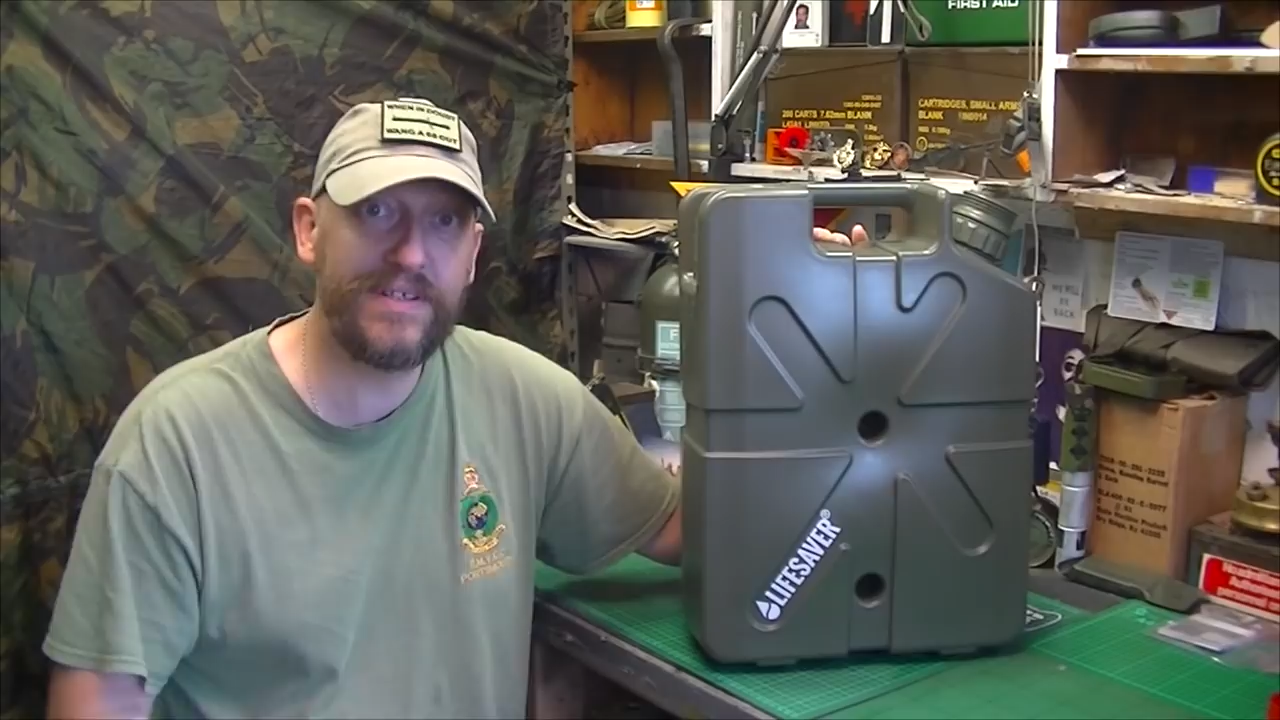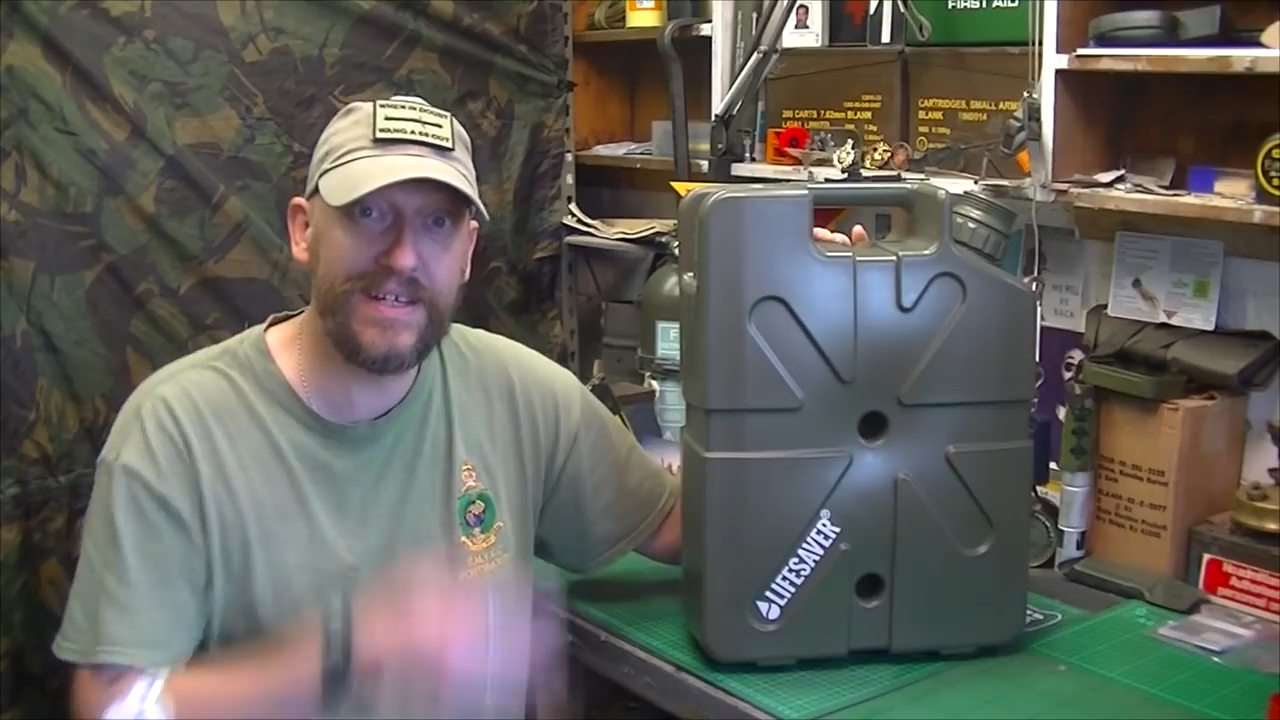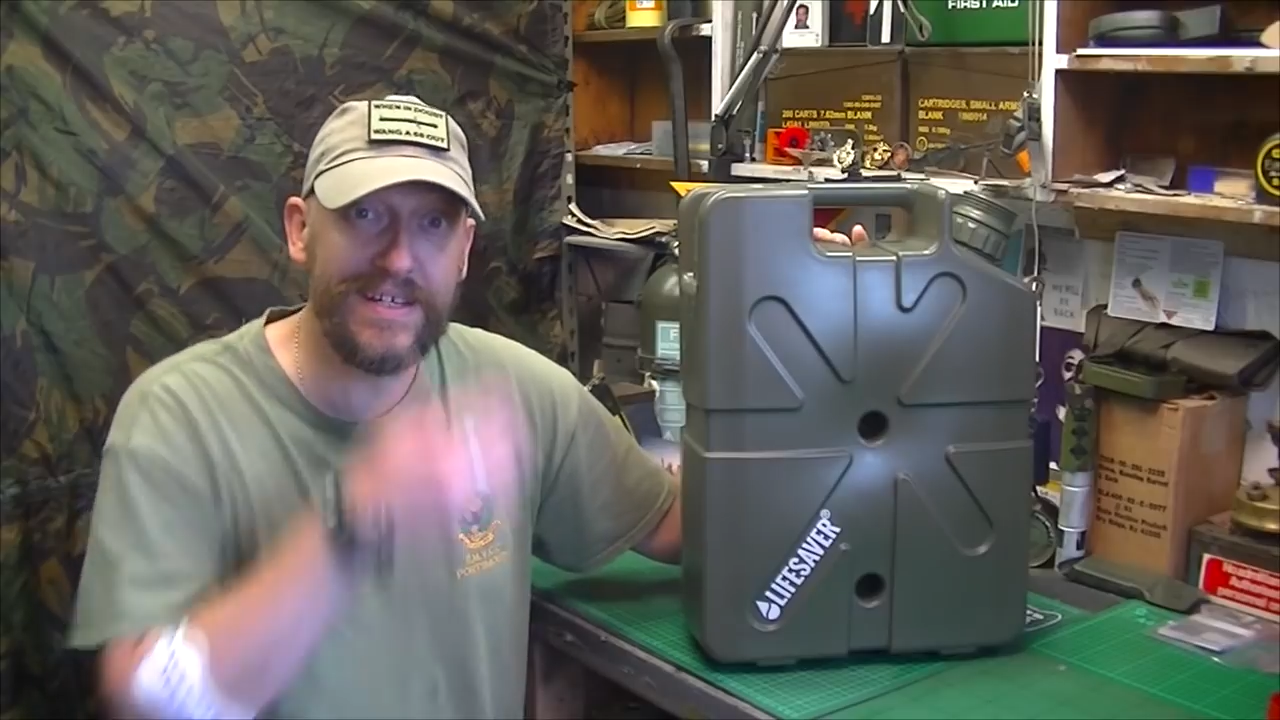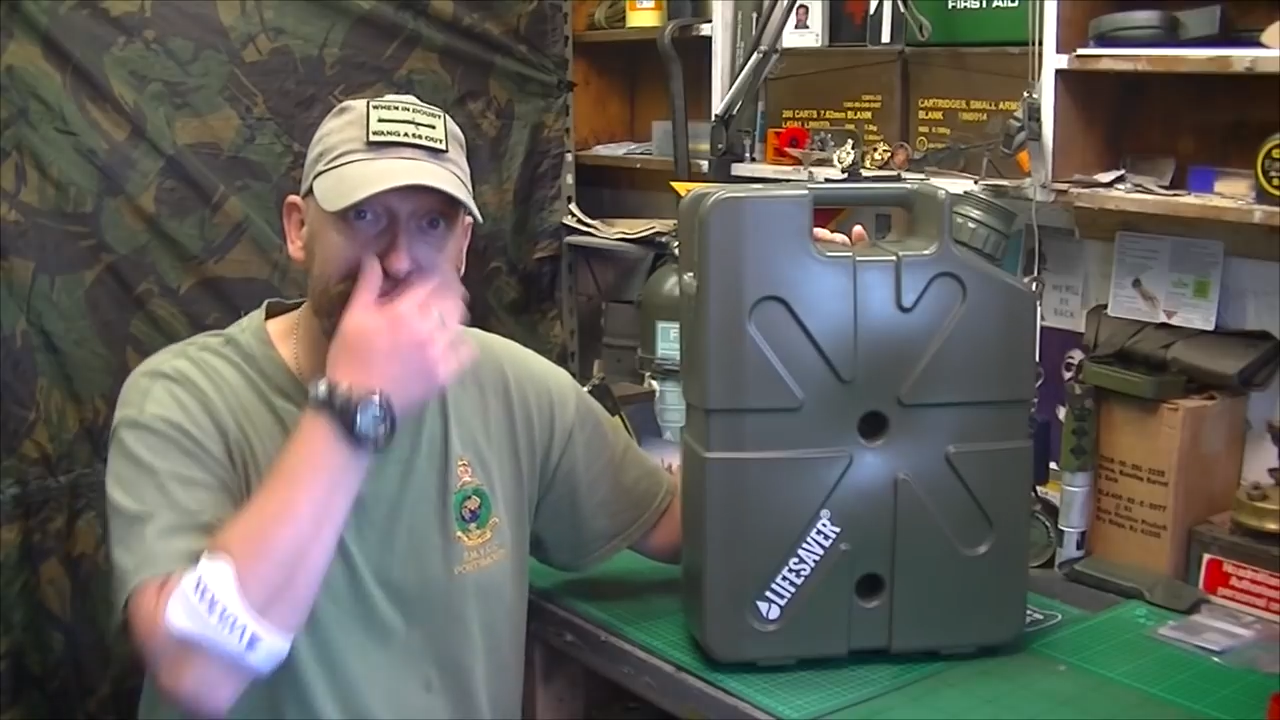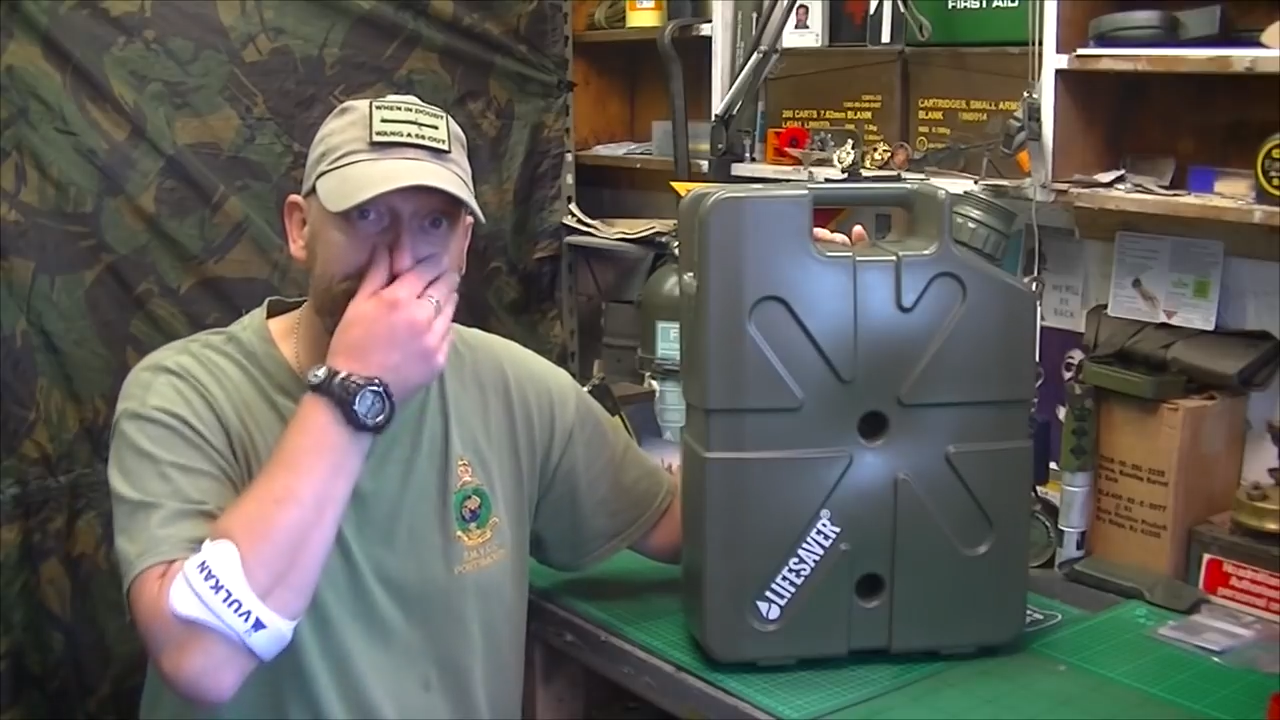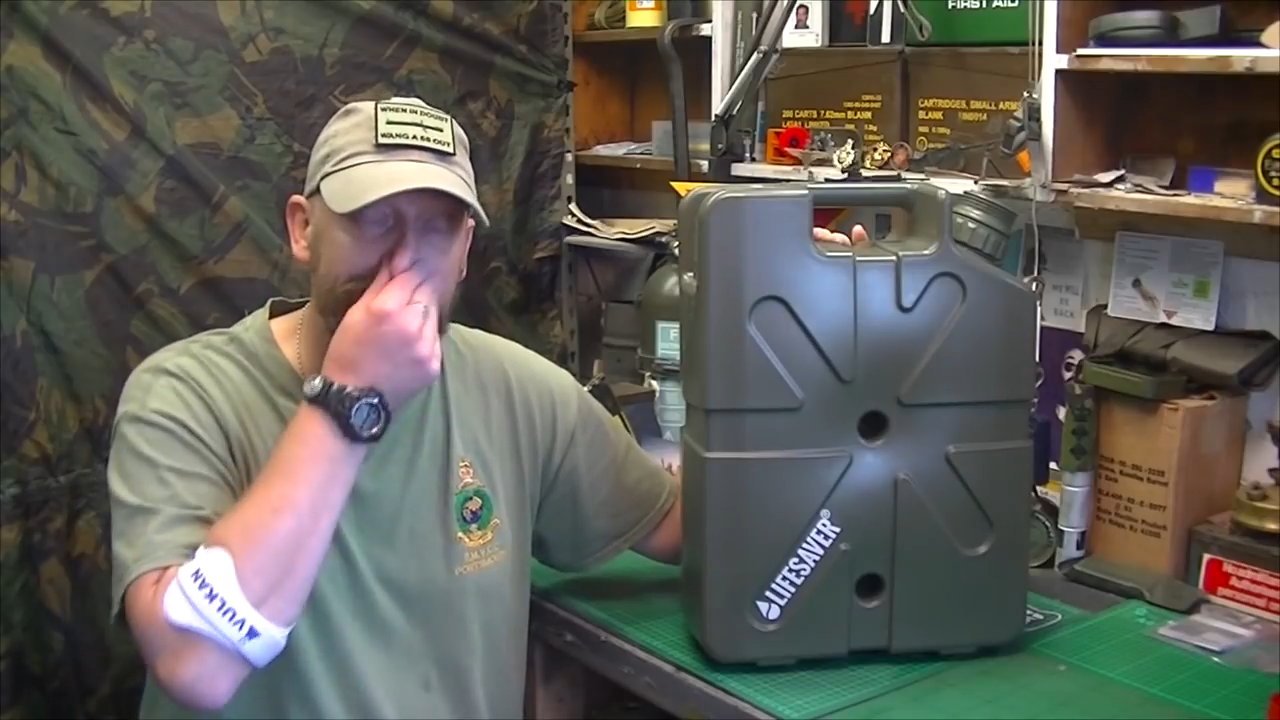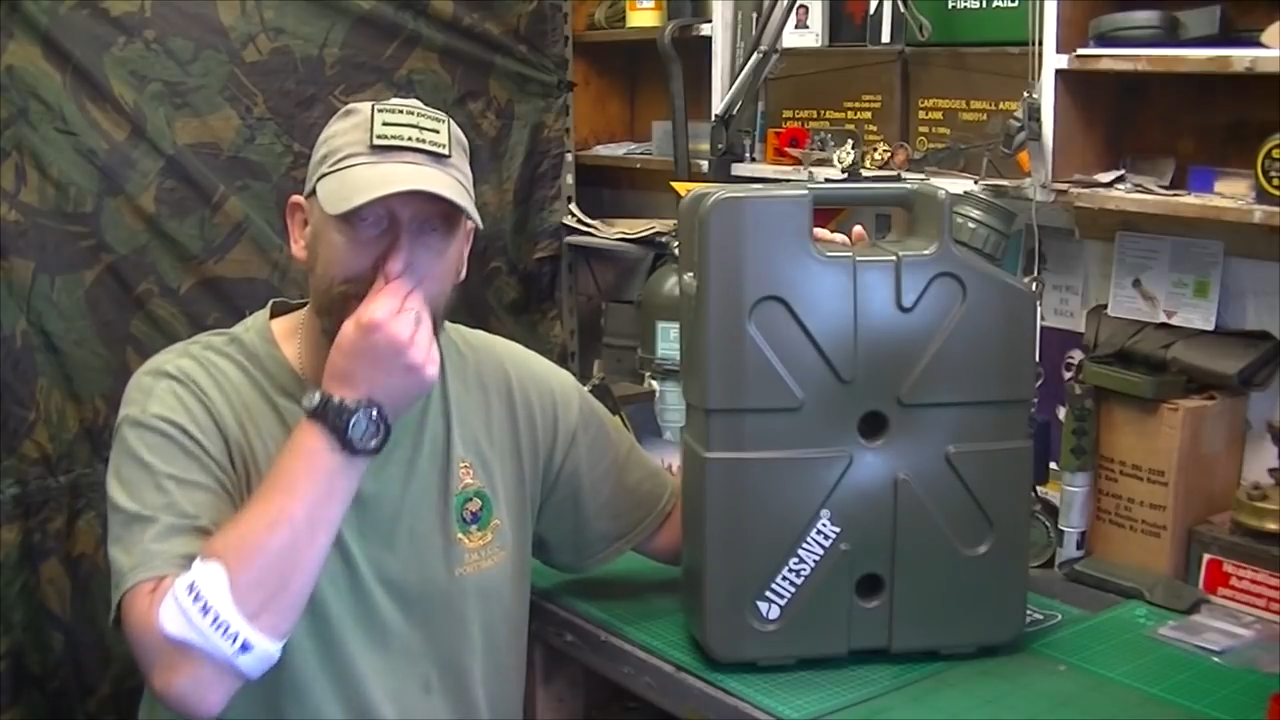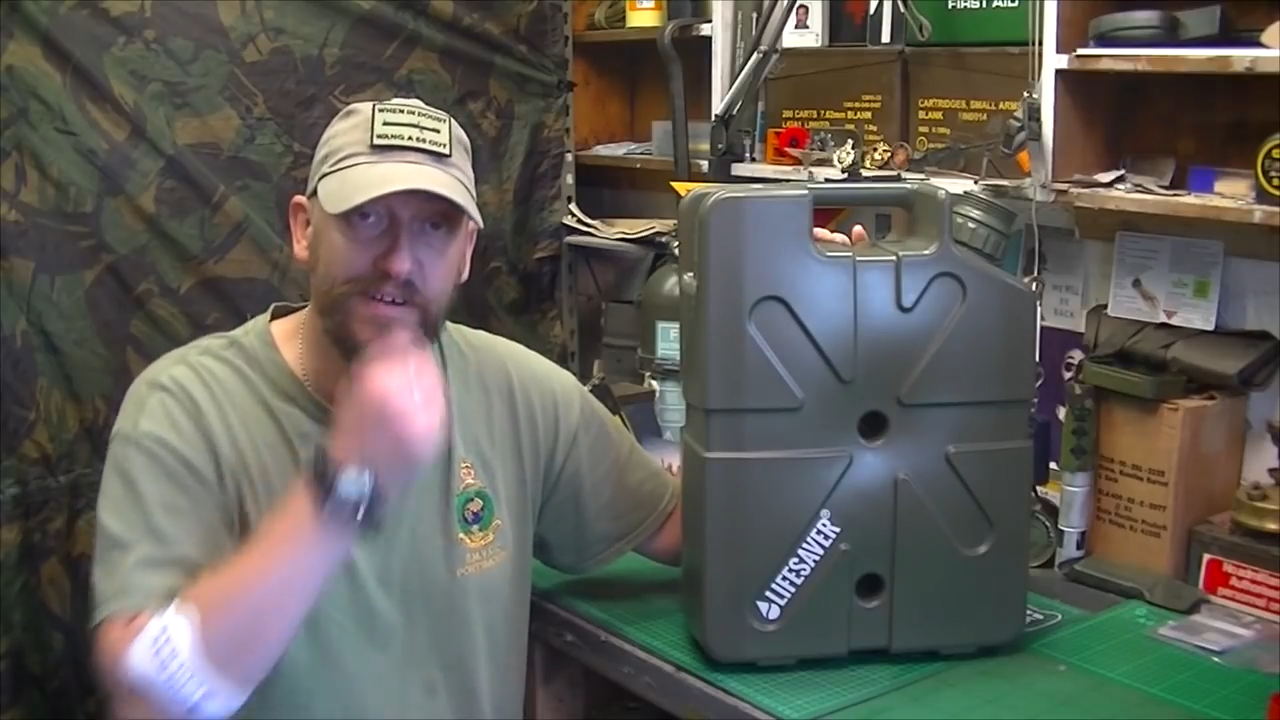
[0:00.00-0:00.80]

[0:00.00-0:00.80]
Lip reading: years